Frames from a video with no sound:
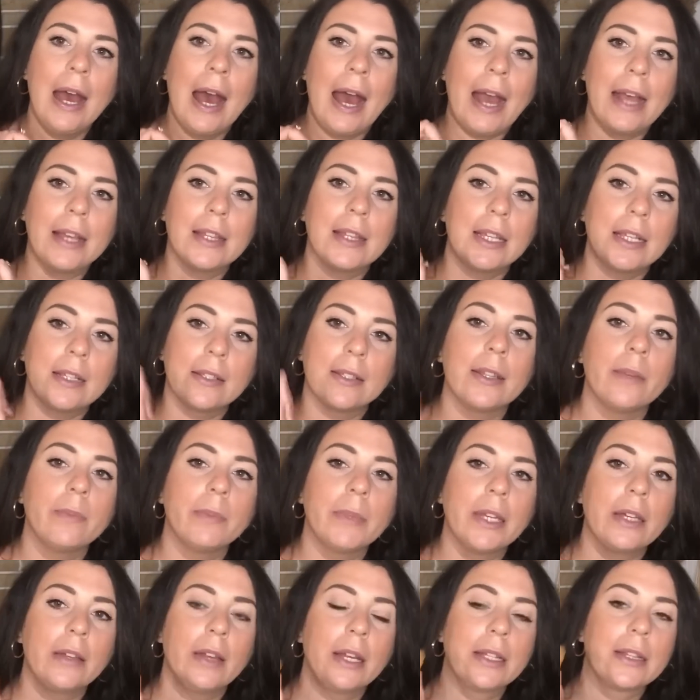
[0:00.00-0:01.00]
I think
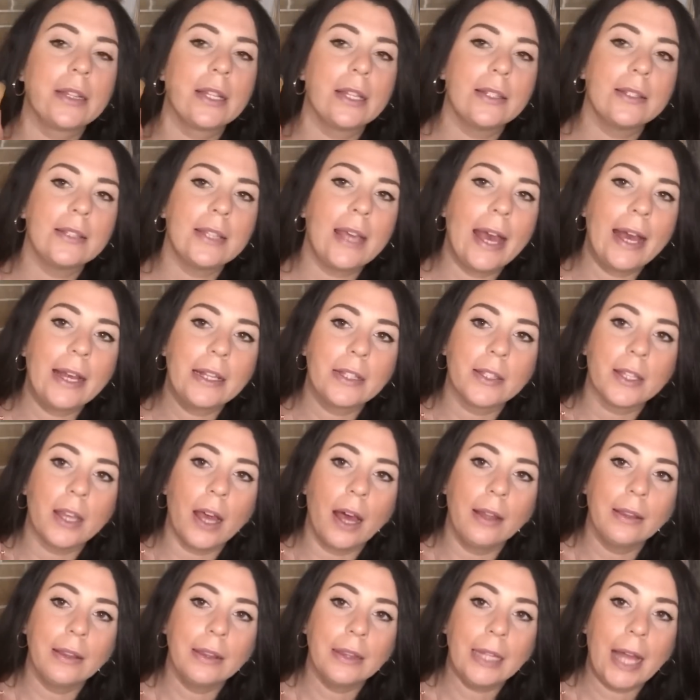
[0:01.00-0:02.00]
something like this adds
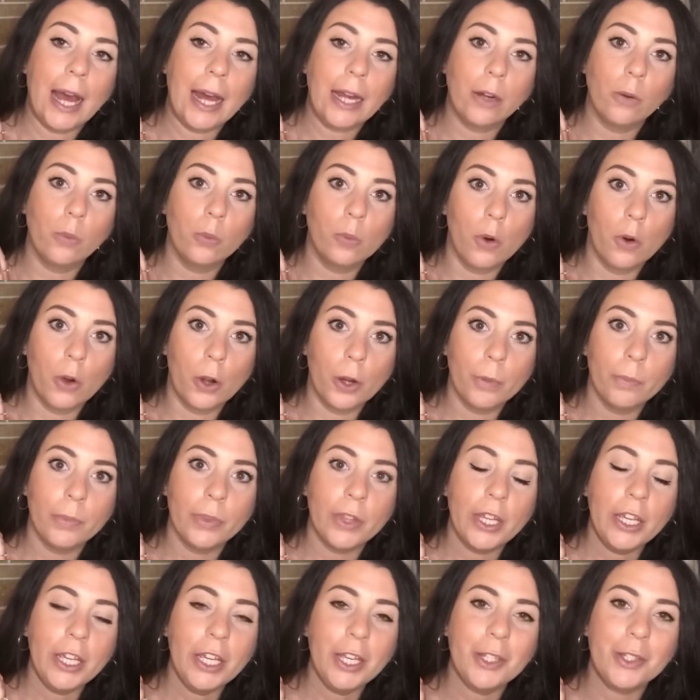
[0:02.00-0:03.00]
a lot of
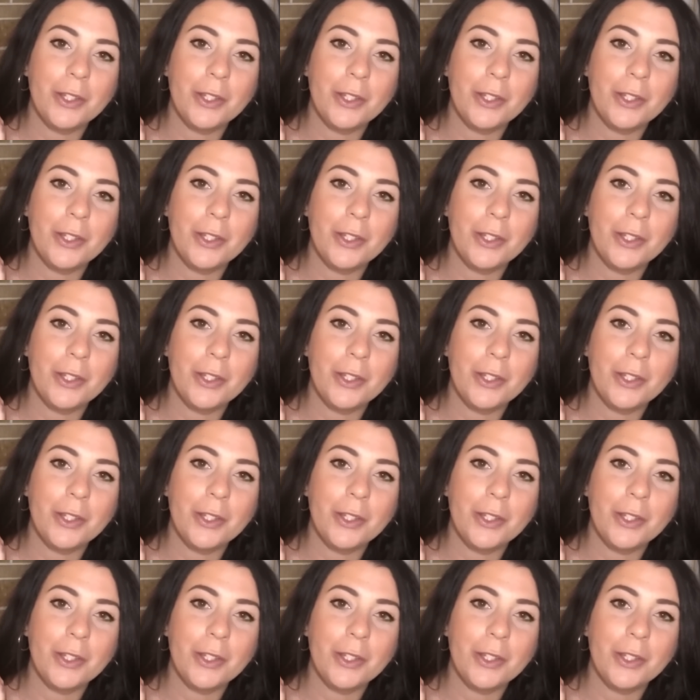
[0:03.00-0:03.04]
warmth